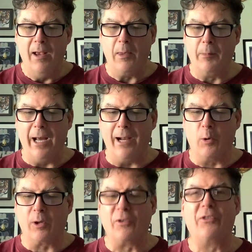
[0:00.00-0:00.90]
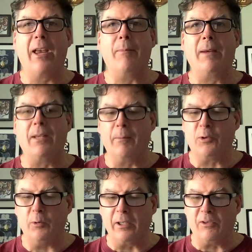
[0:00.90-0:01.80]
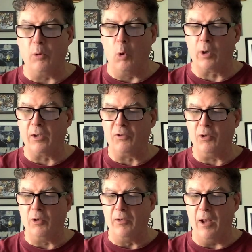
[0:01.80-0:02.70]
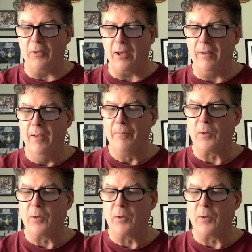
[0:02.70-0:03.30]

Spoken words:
Number 9, Oregon State beat number 22, Oregon, 2-0.